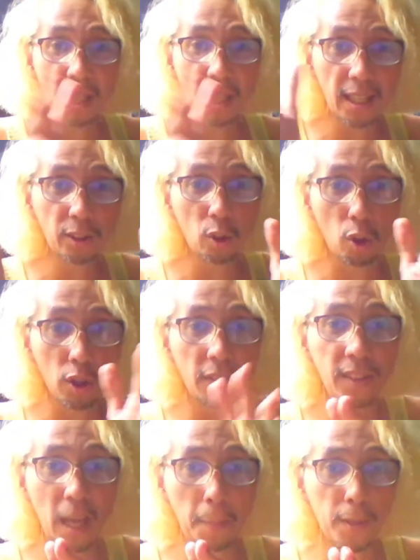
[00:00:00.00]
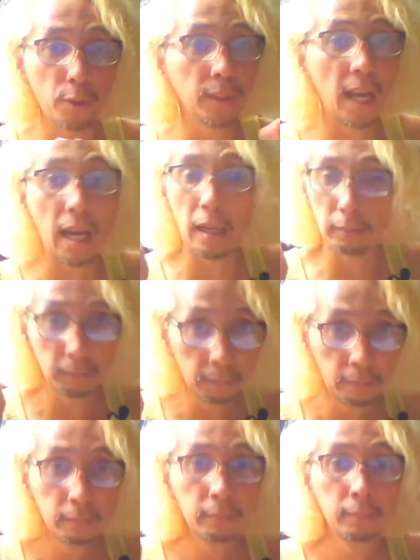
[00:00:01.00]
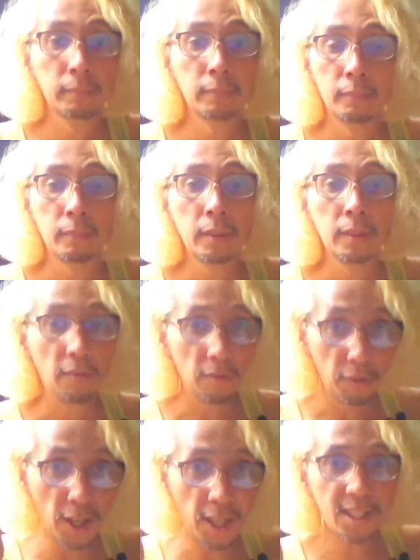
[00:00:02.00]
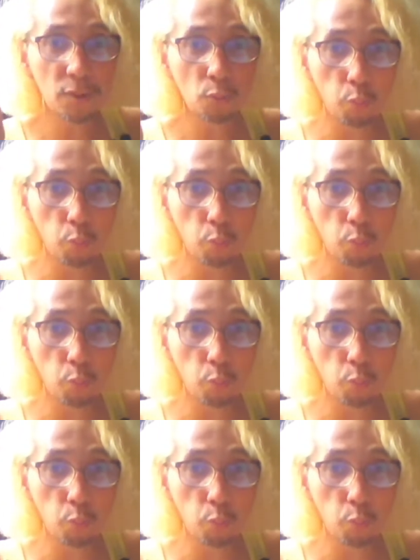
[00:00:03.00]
later on in the episode na this